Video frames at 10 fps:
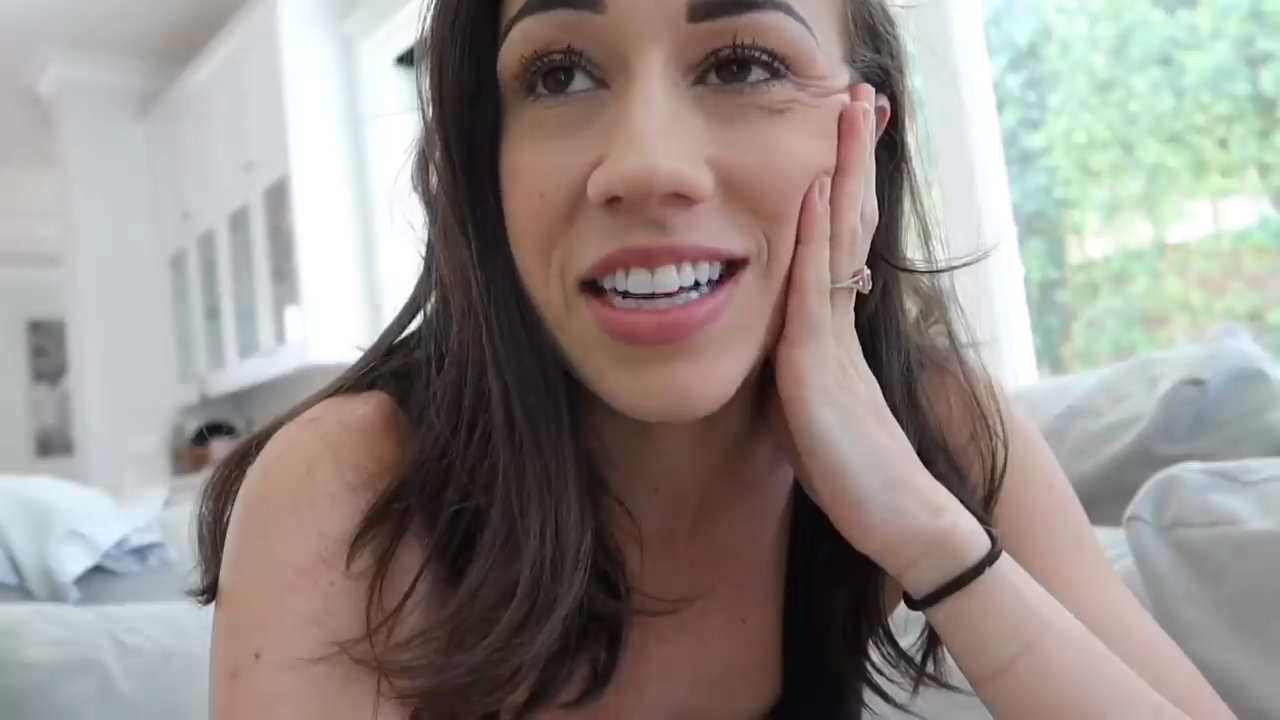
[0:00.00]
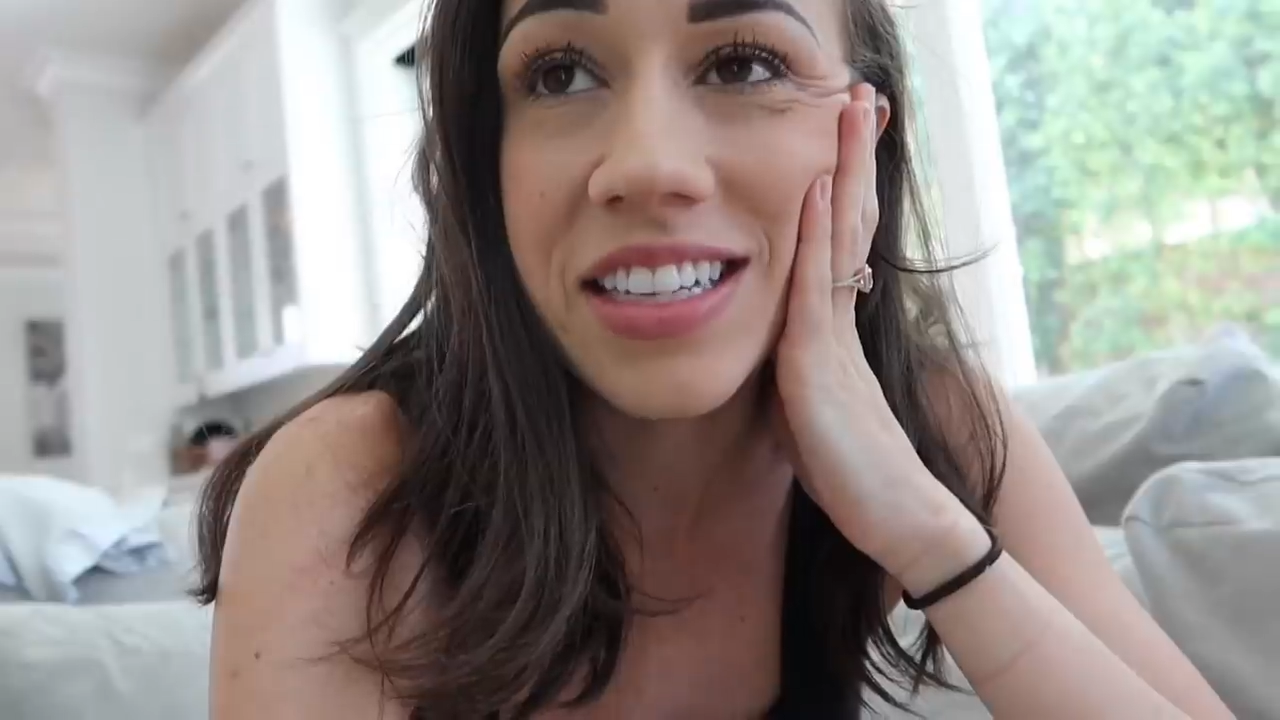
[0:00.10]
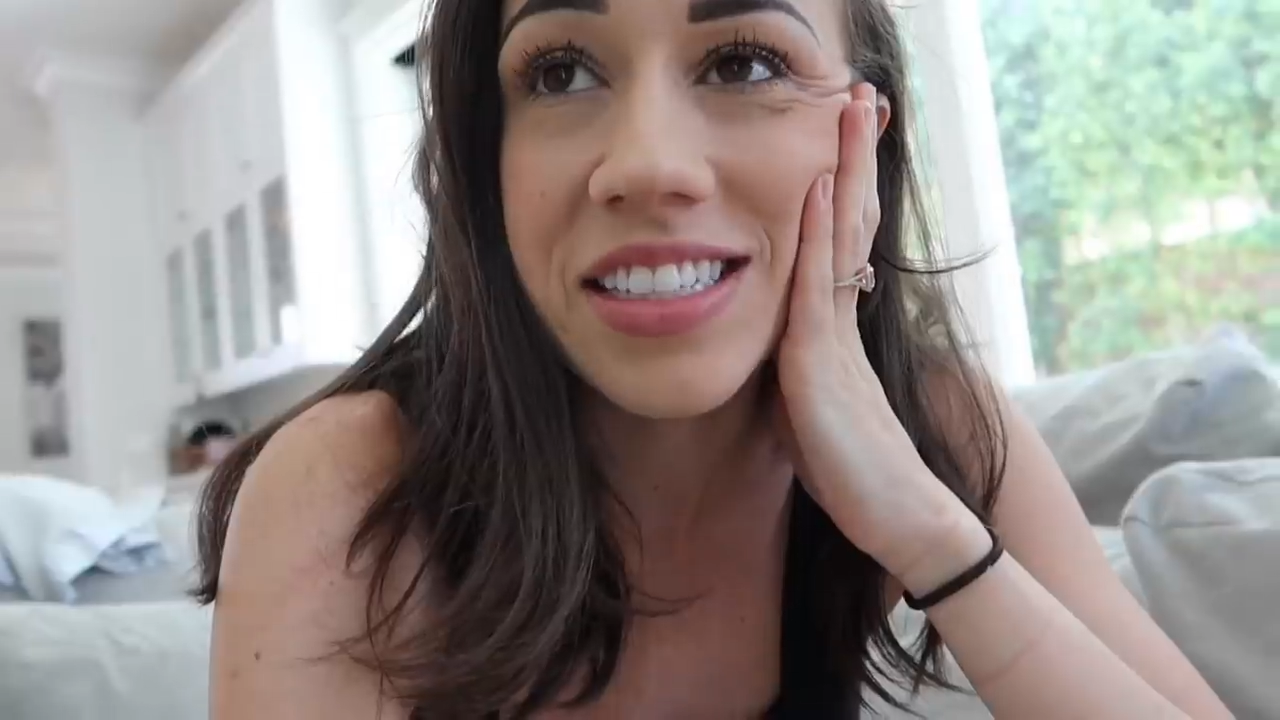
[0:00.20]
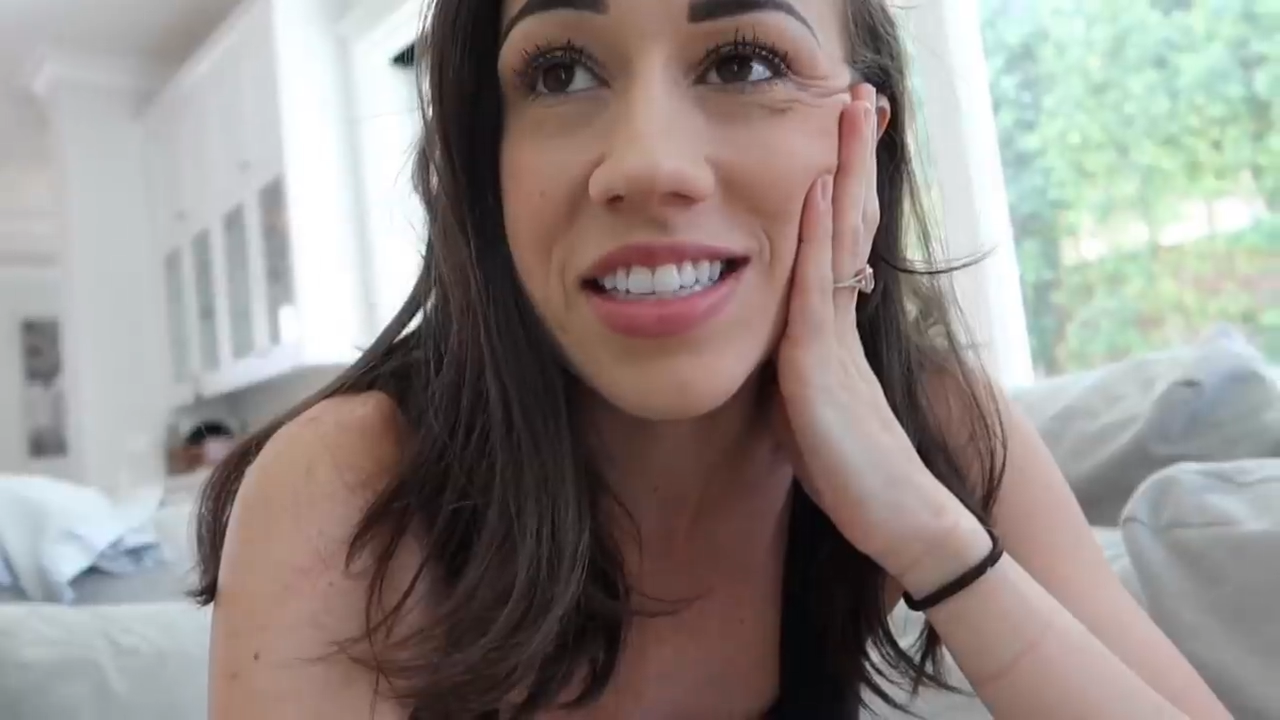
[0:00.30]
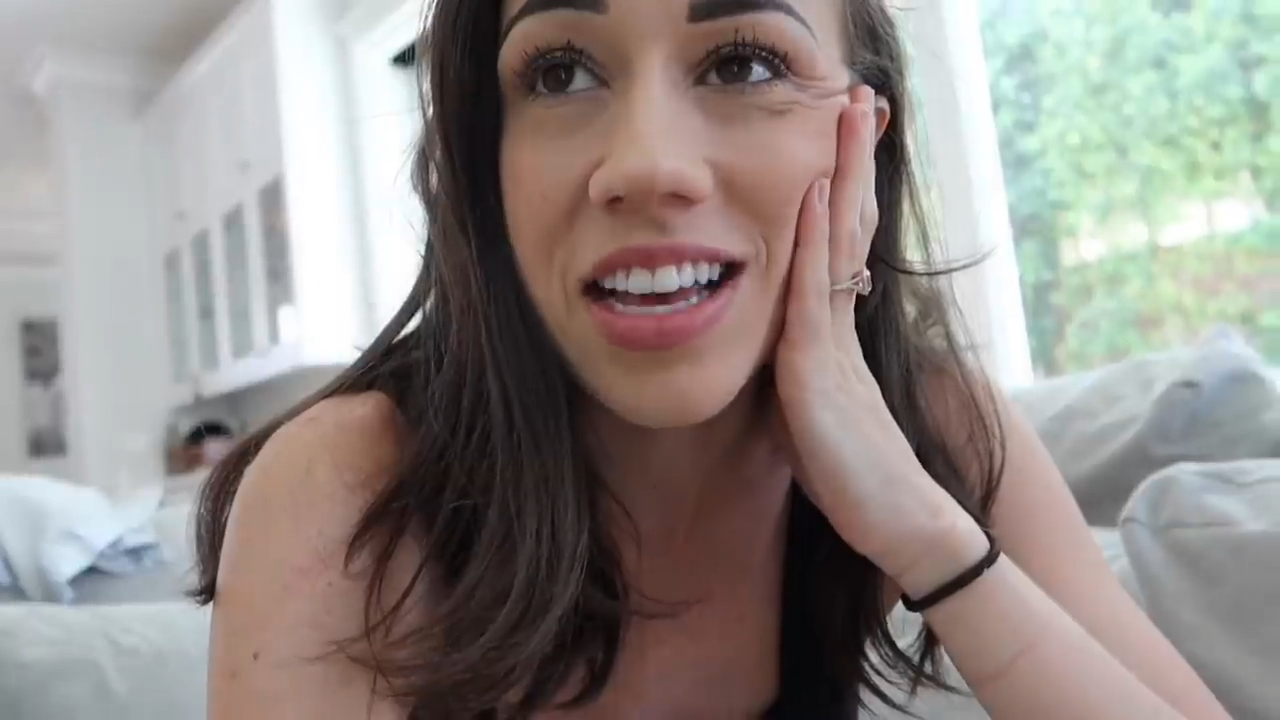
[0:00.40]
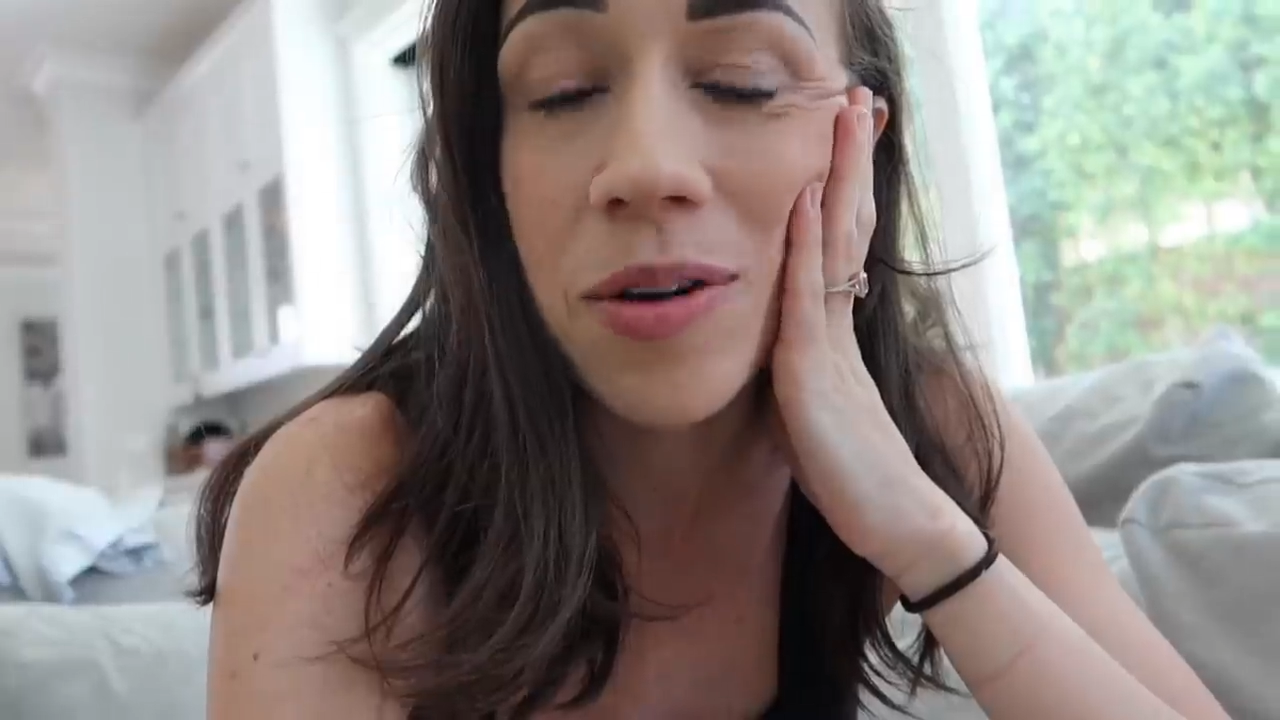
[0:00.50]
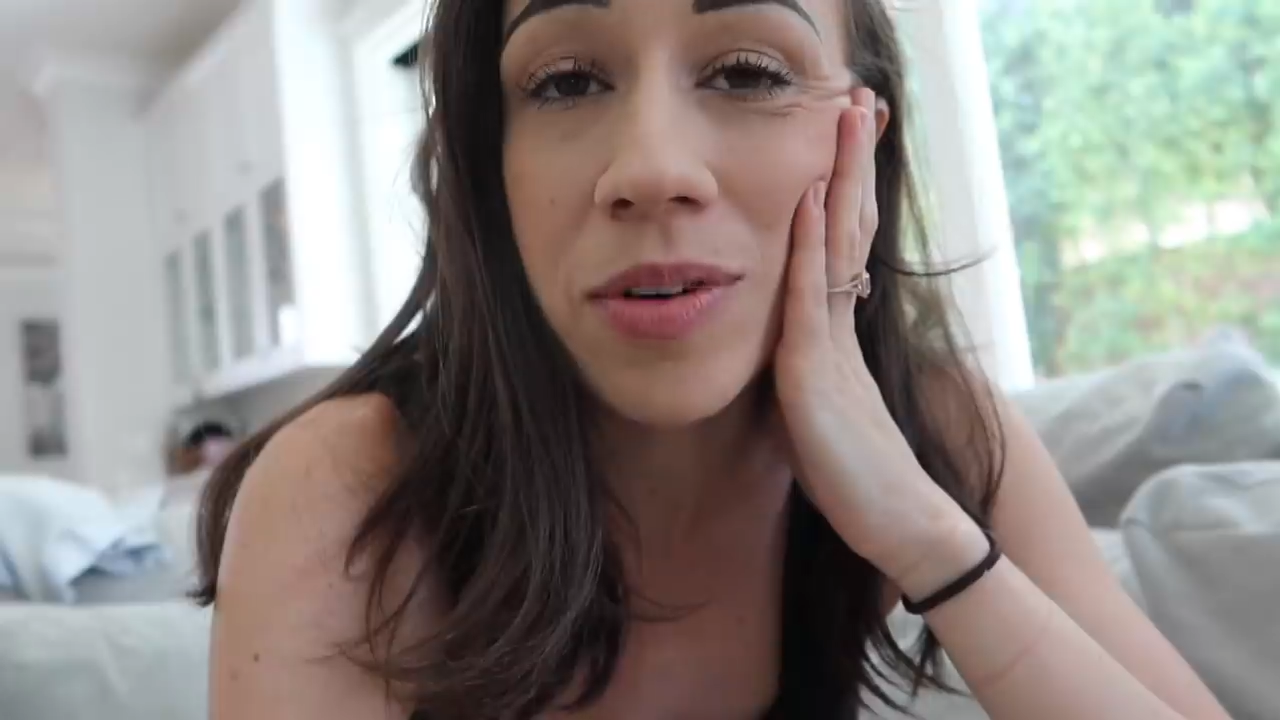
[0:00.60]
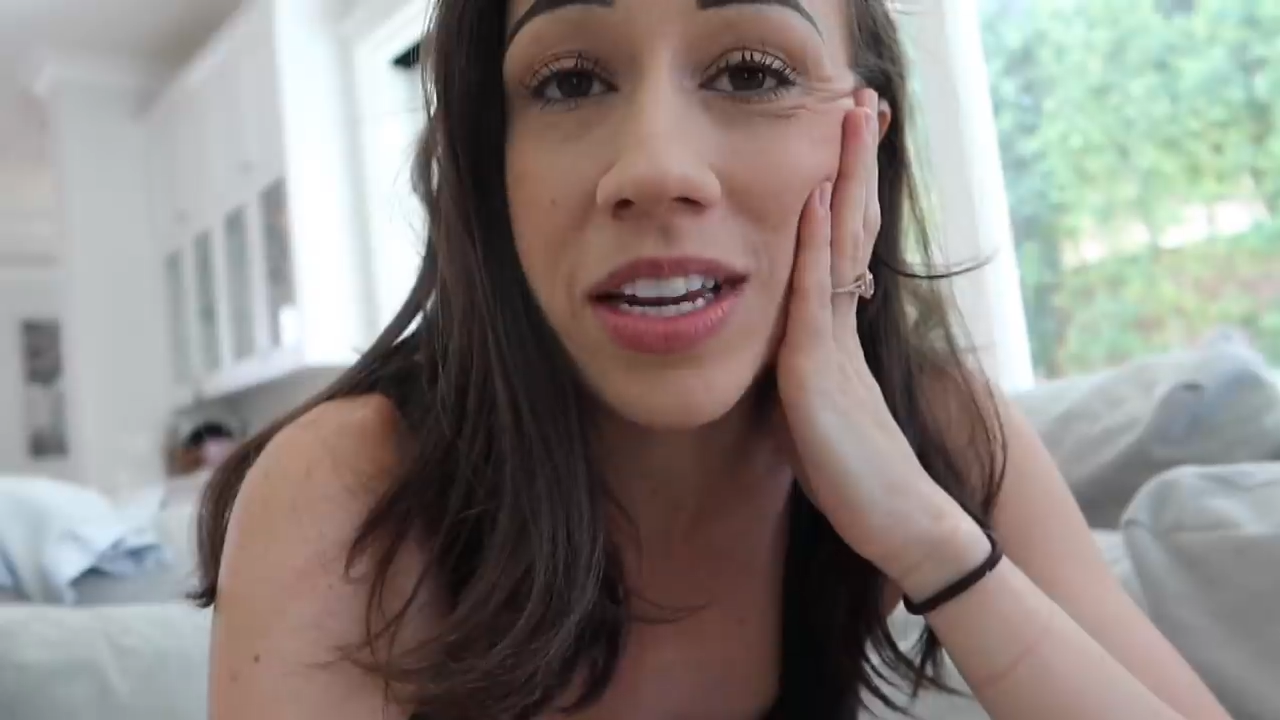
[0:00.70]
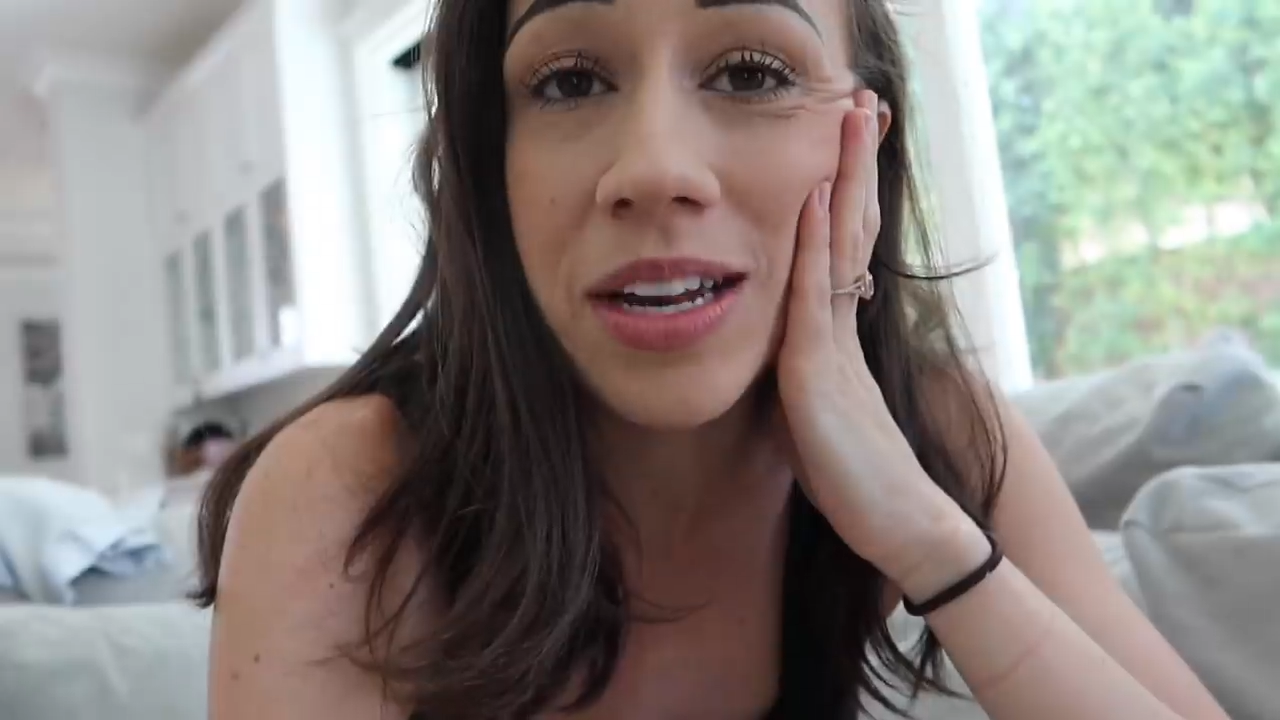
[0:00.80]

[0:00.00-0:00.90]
Because I want